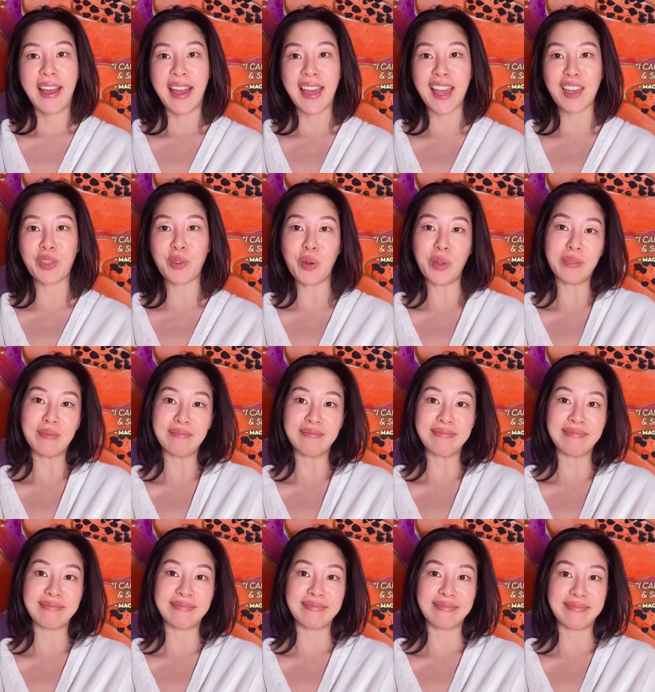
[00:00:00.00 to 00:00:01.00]
And I thought,
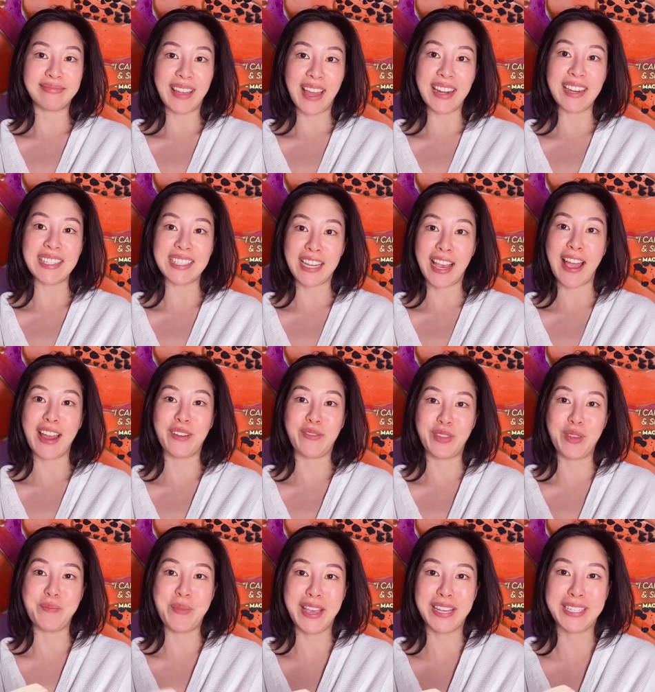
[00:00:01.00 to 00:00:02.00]
that is kind
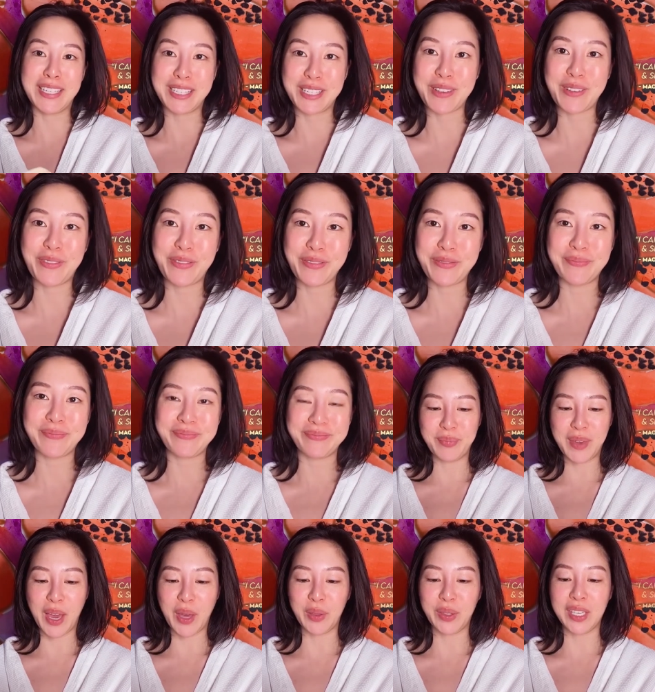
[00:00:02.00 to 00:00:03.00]
of the basis of
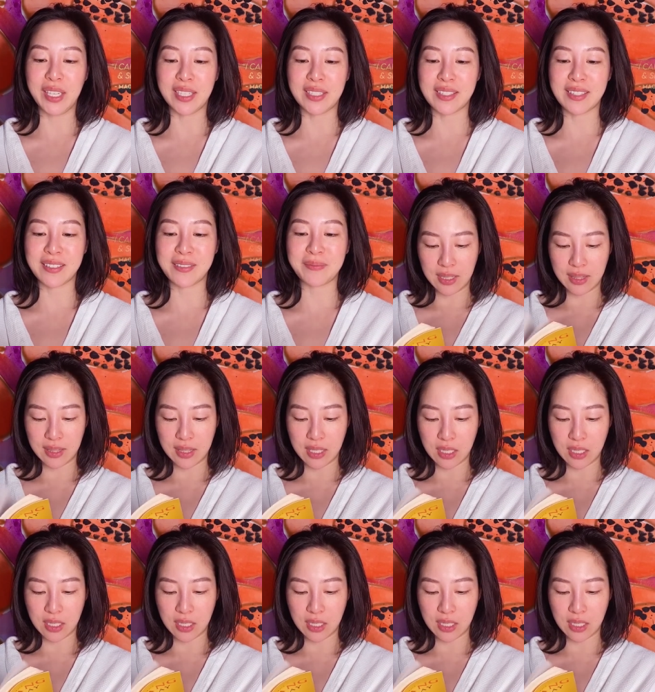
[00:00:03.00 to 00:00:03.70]
healthiness.